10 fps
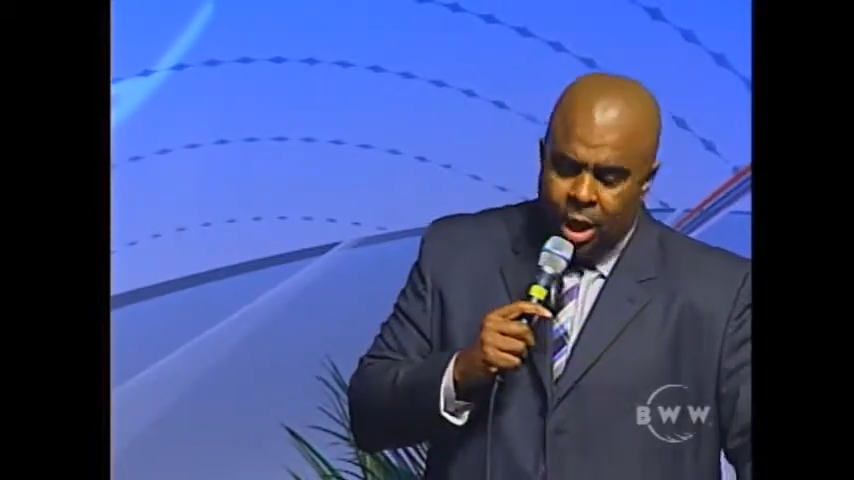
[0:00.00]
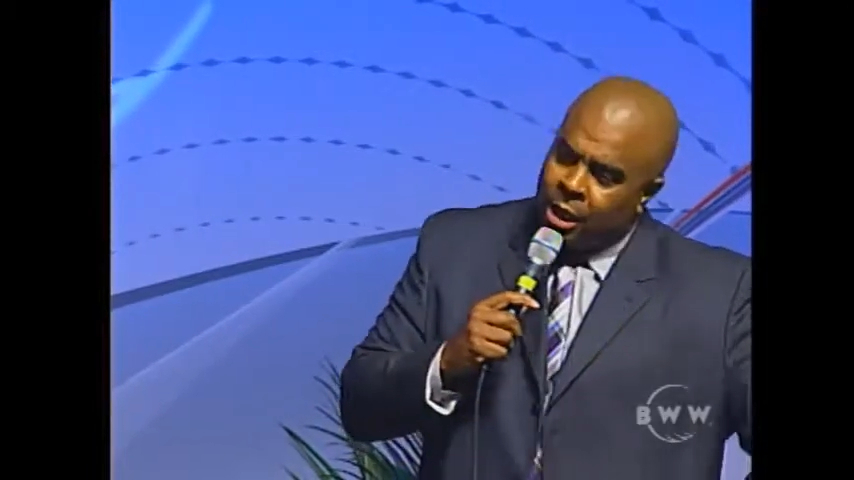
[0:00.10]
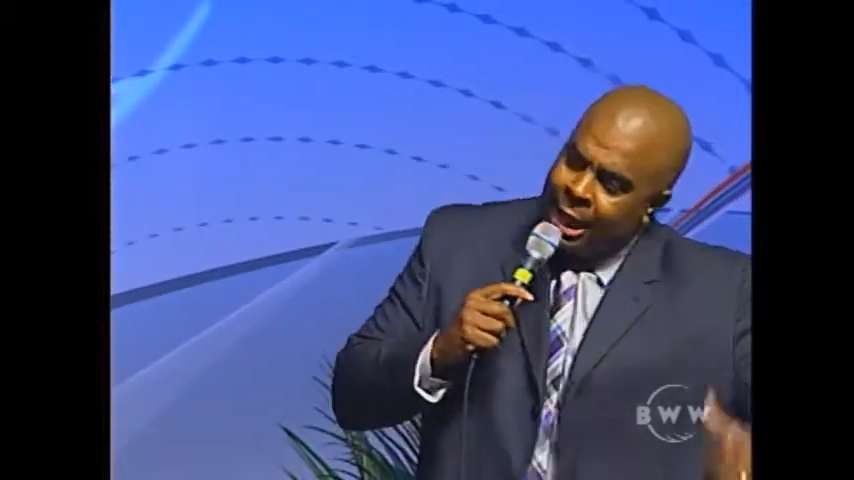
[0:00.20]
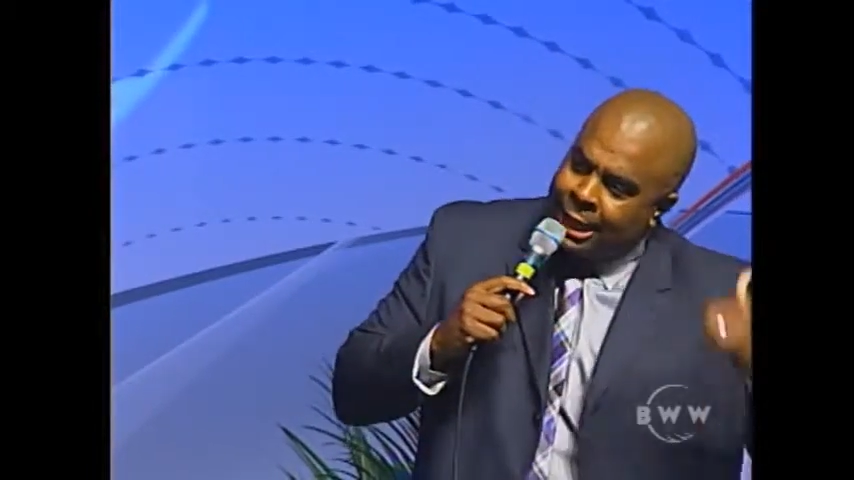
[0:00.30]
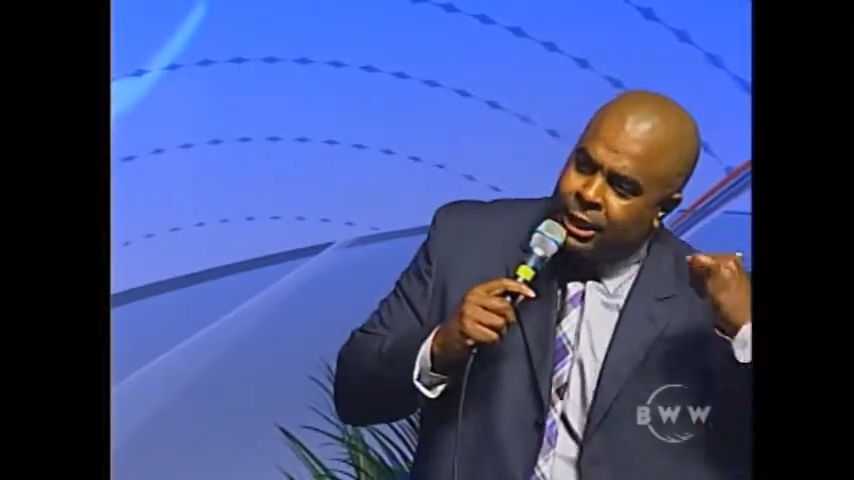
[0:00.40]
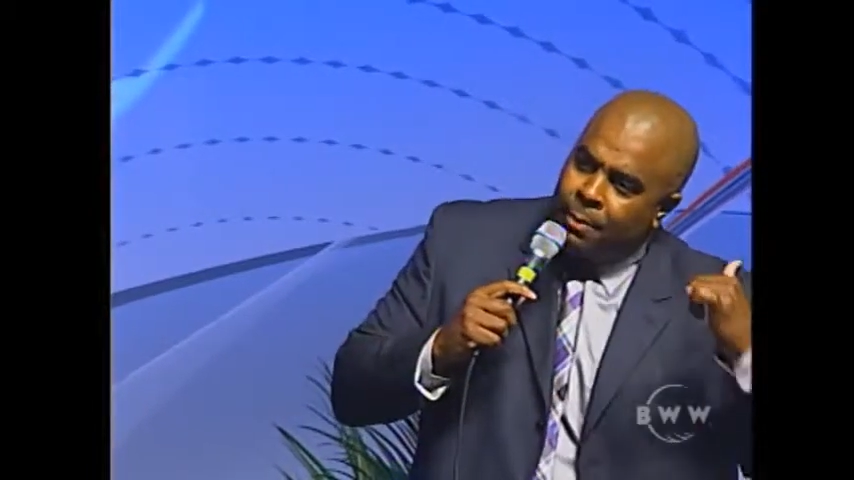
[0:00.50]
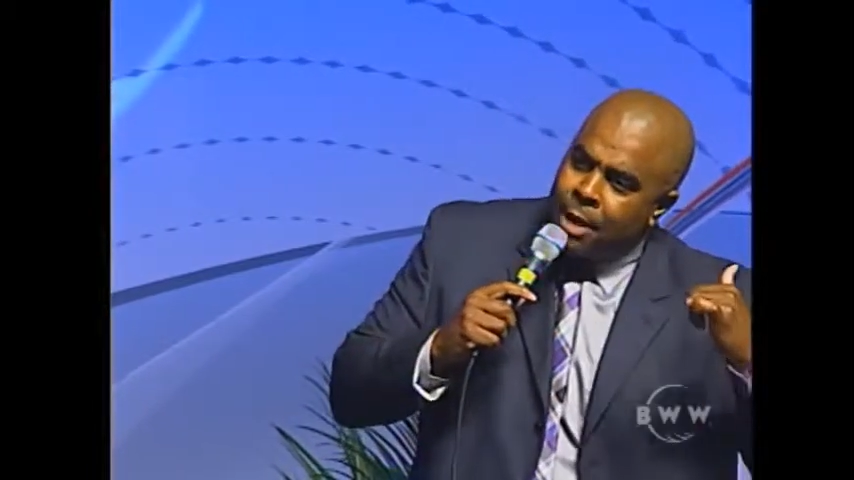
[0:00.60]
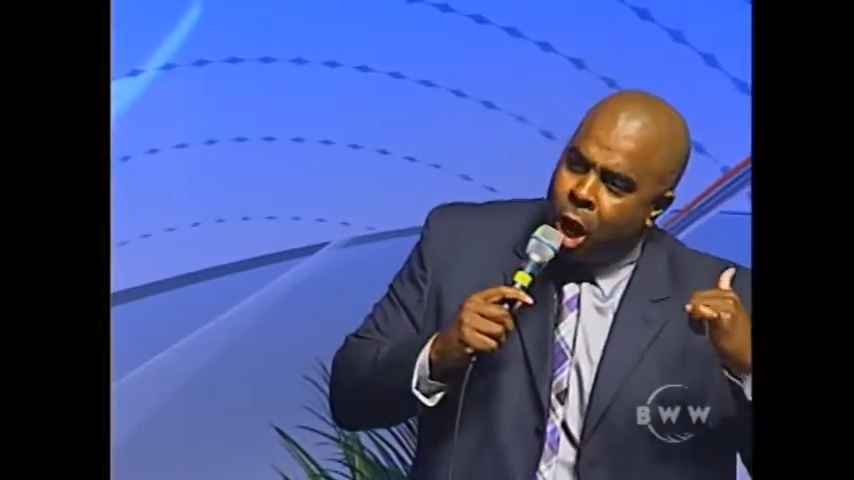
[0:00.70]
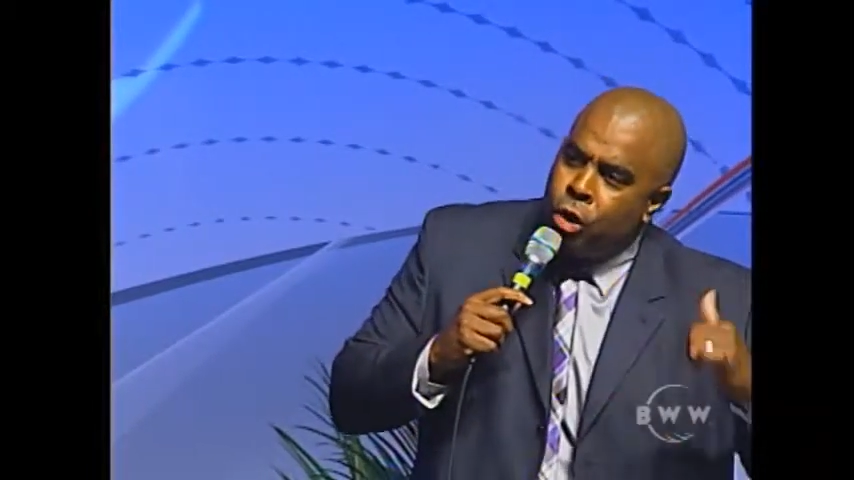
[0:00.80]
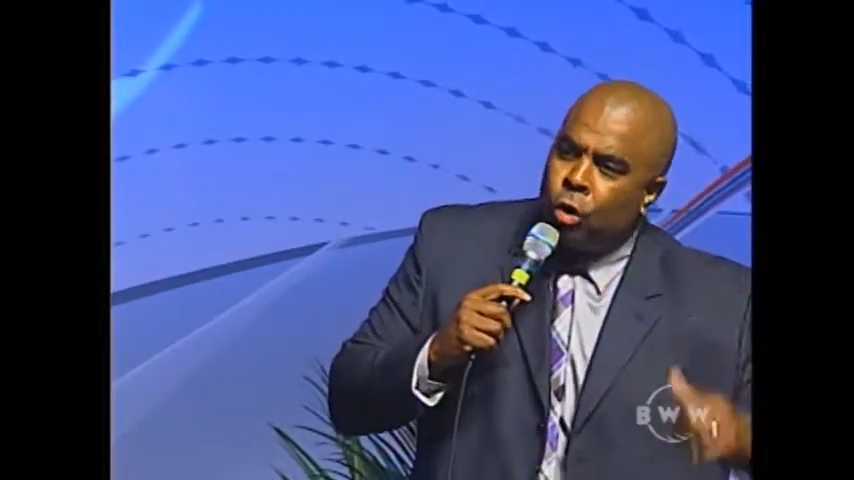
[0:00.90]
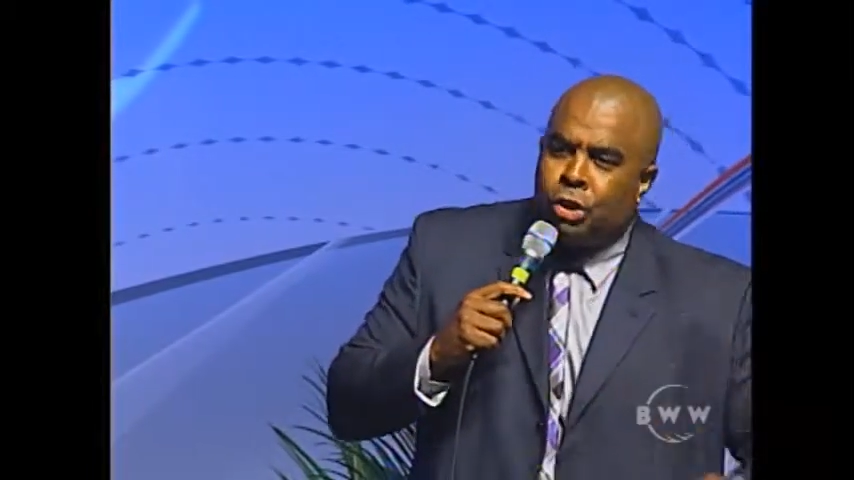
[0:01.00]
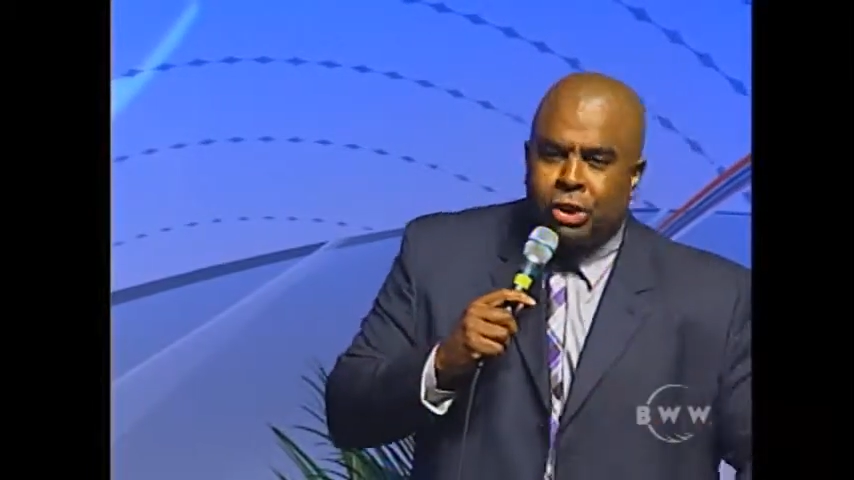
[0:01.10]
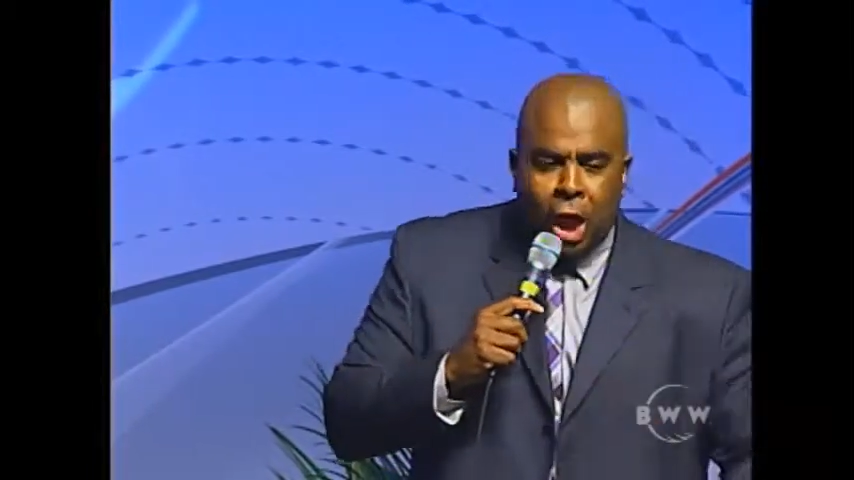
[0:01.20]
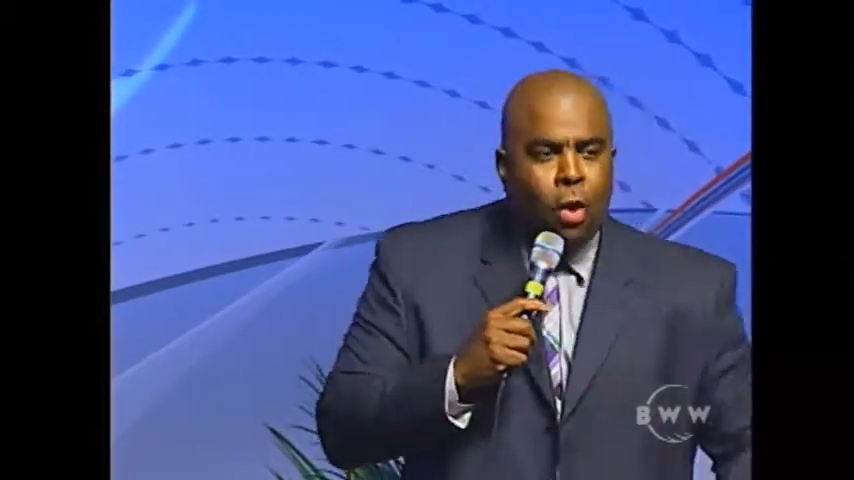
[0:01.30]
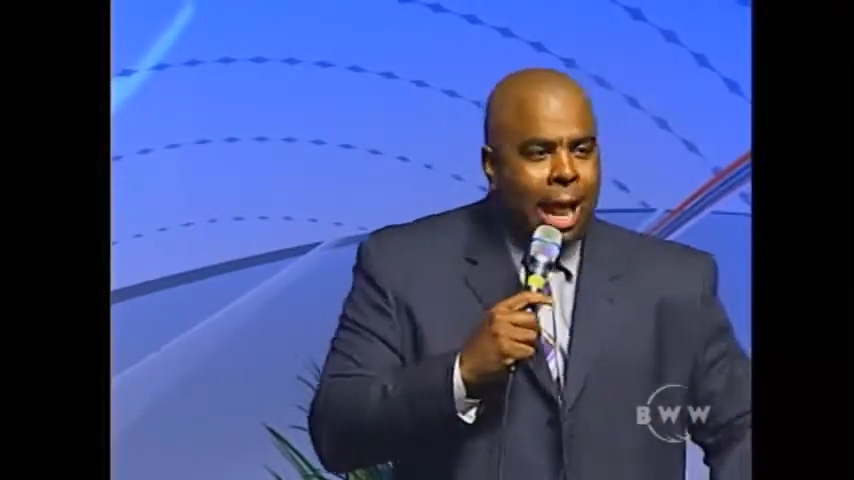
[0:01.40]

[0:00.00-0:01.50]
Let them know you sold